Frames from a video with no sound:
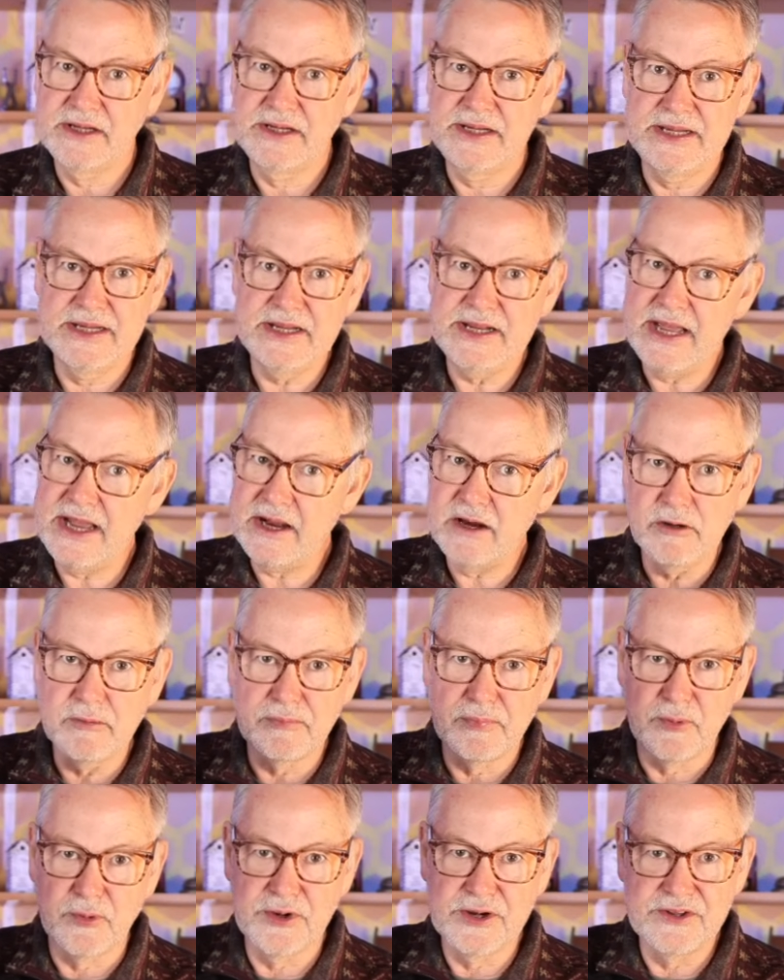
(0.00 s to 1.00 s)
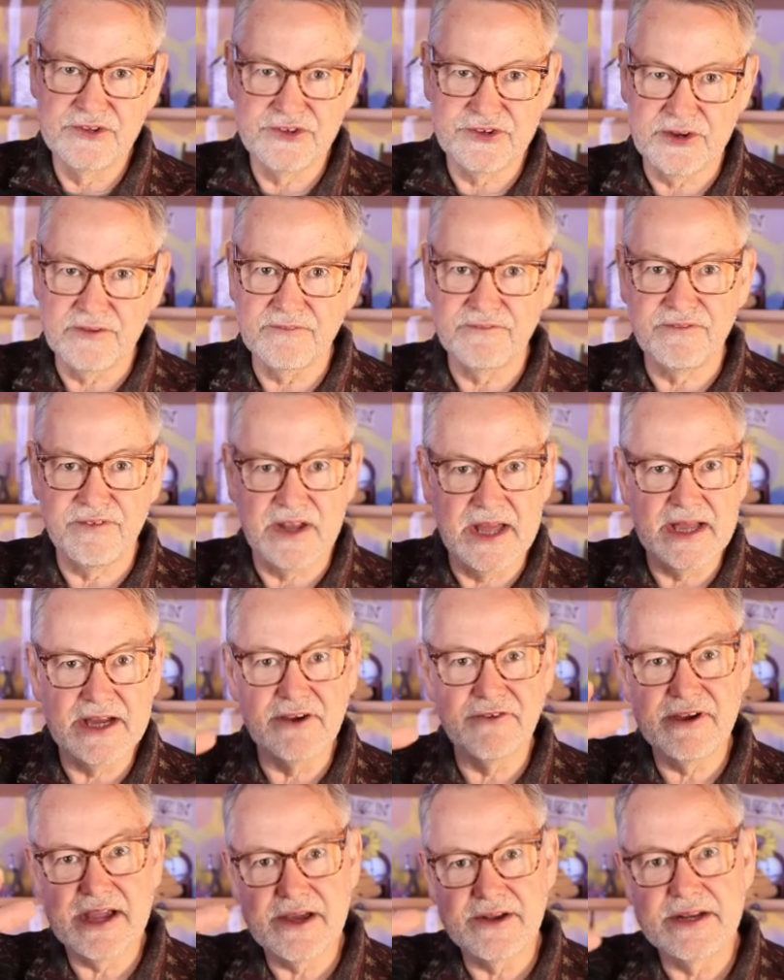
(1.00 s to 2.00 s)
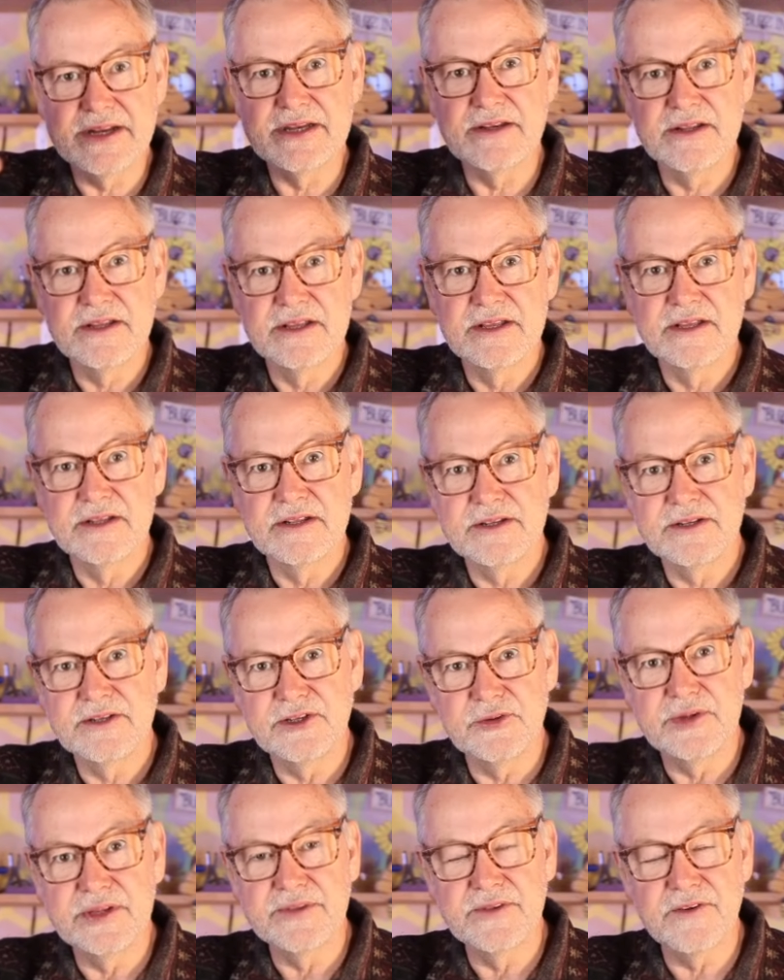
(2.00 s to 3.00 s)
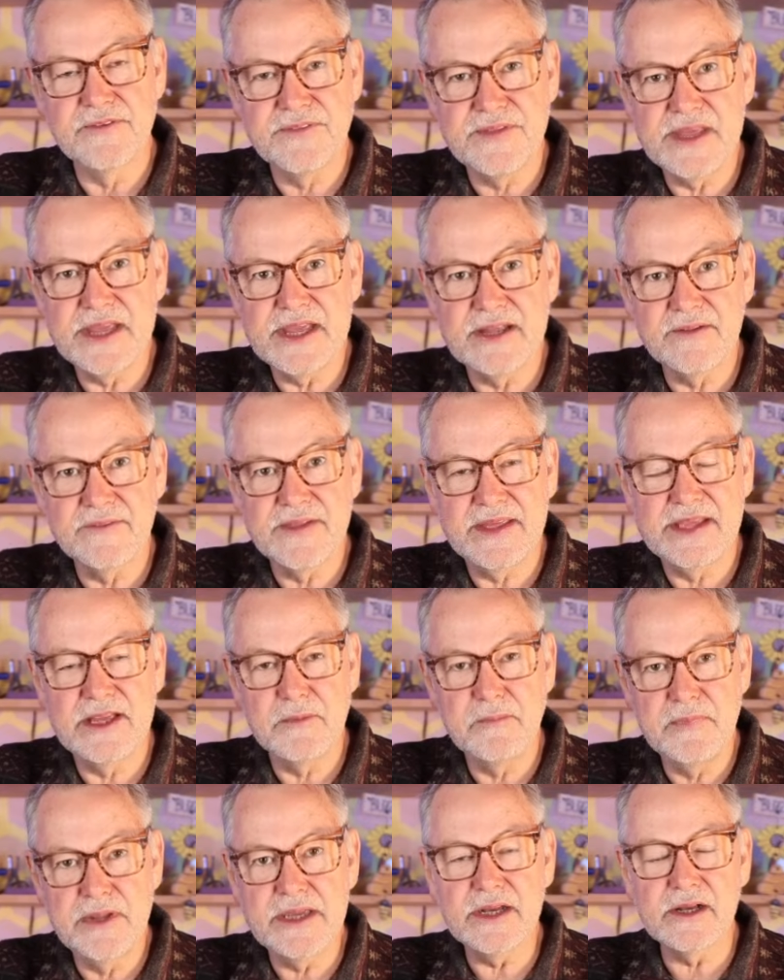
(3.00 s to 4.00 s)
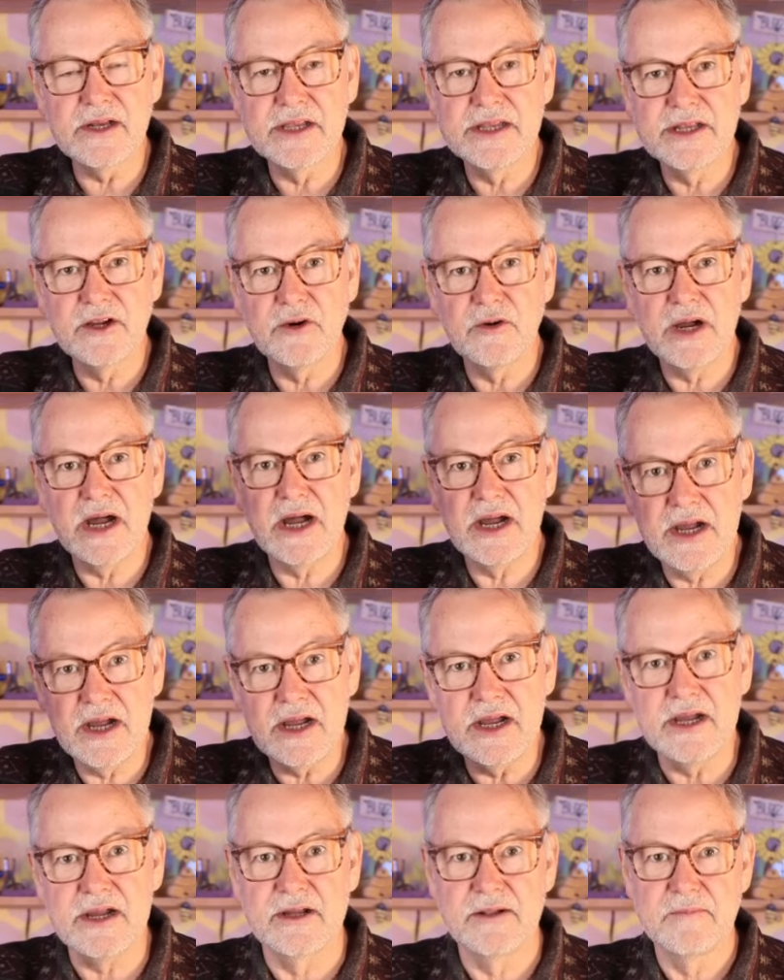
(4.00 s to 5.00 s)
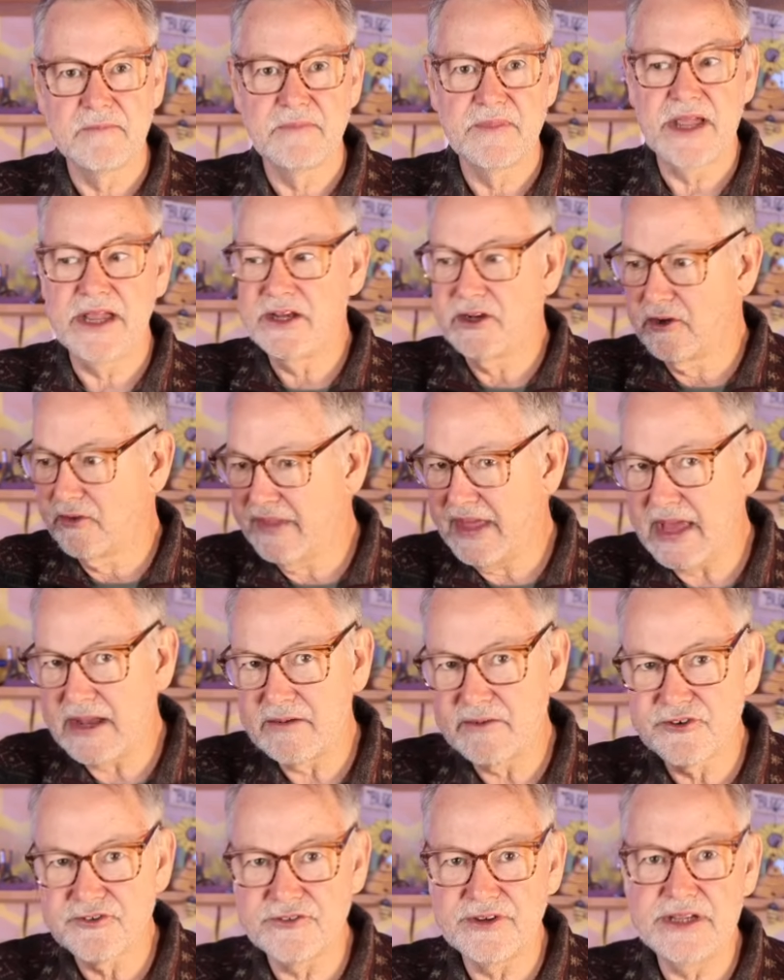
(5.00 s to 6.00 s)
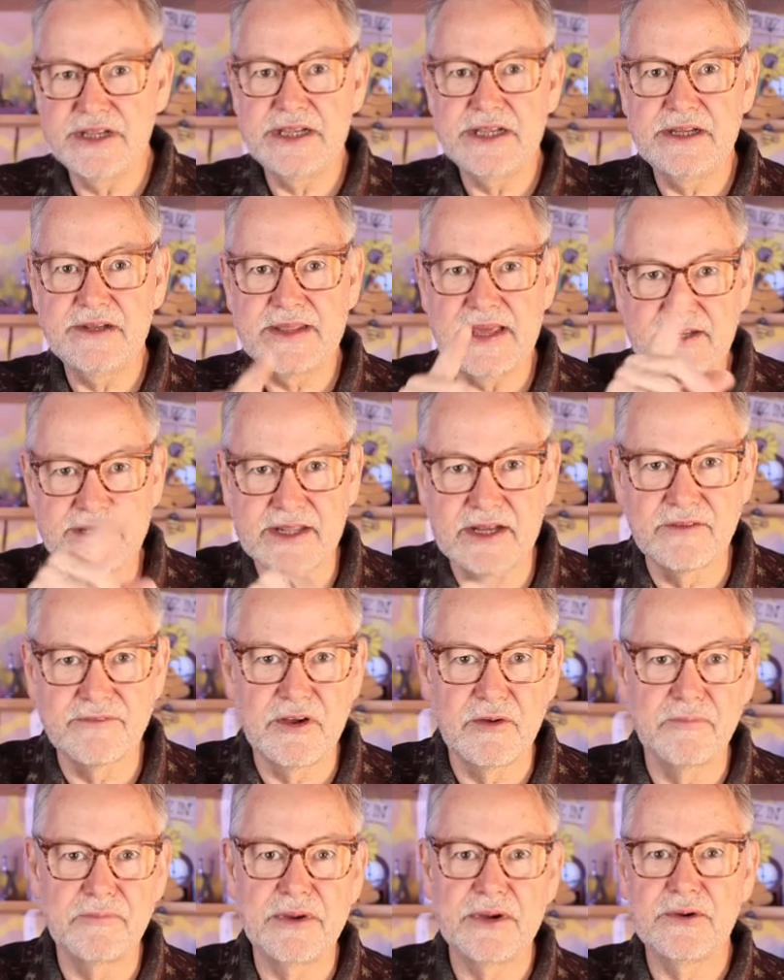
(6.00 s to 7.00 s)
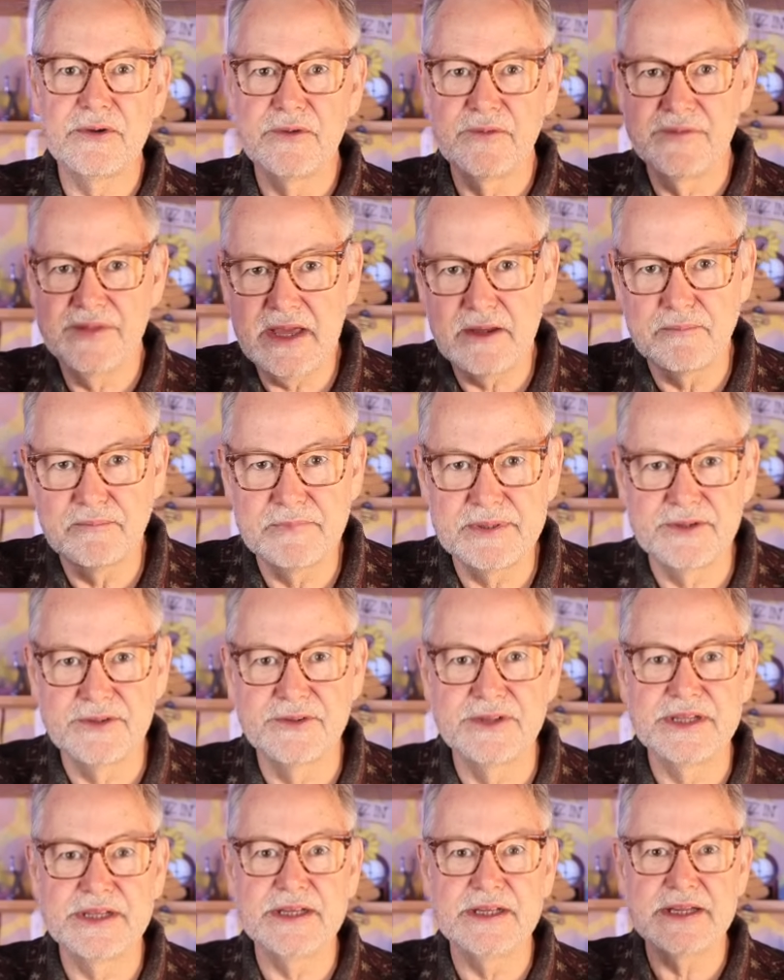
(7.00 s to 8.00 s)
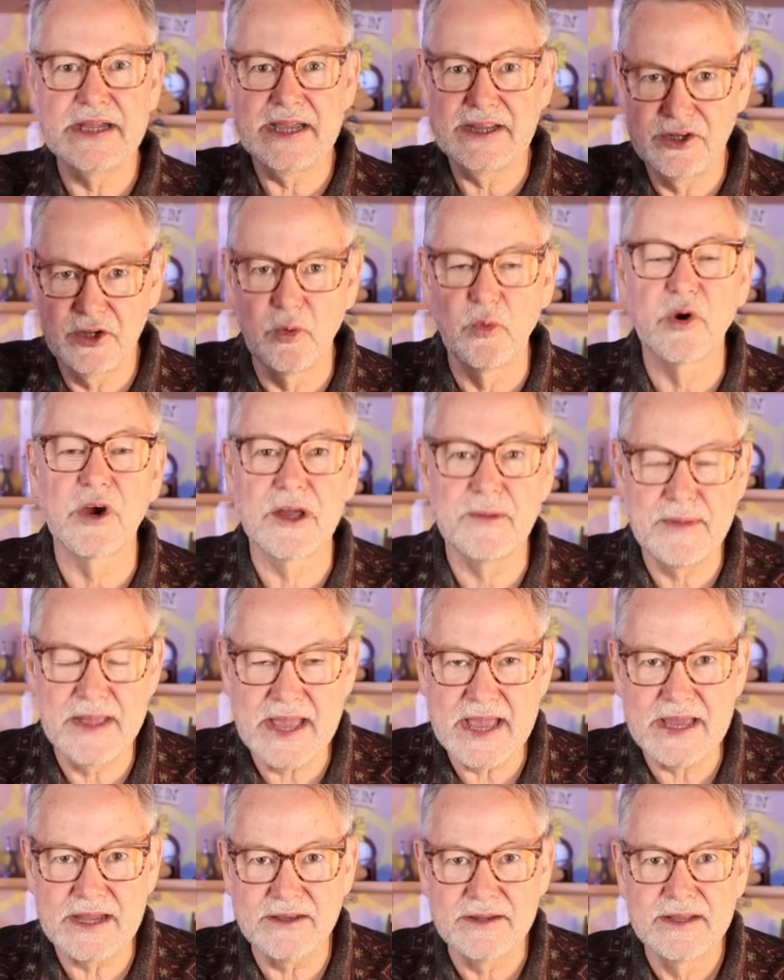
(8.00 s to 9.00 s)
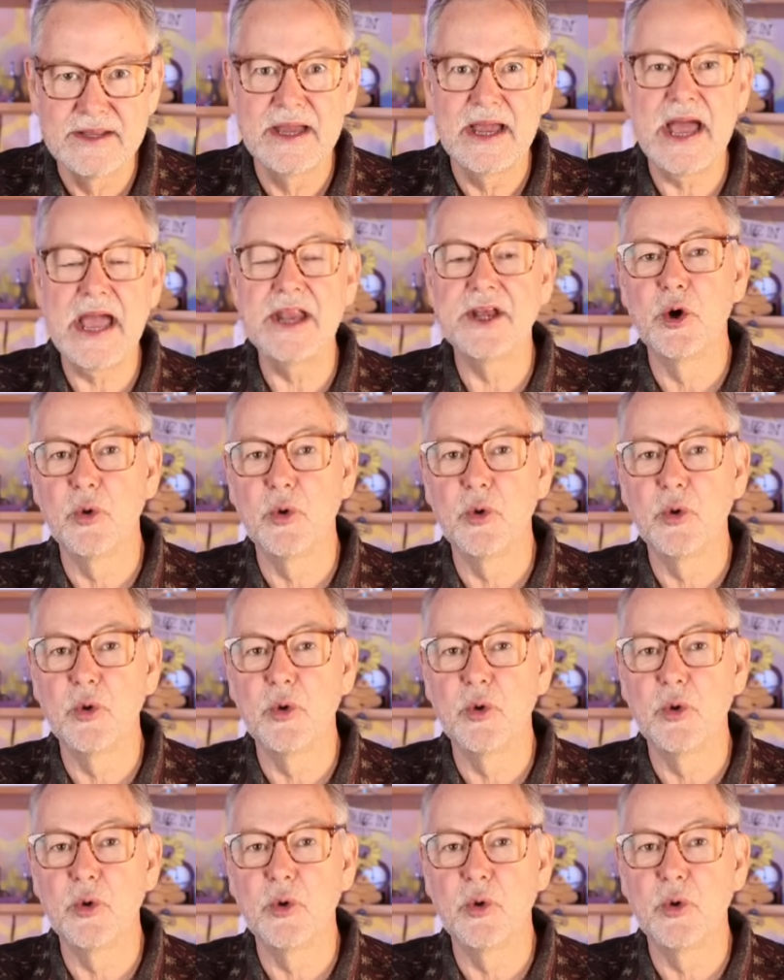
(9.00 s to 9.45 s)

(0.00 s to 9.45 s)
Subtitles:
get airborne and start flying around and doing their thing, they immediately go, aha, I know that tree, that telephone pole, that building, I know where I'm at, I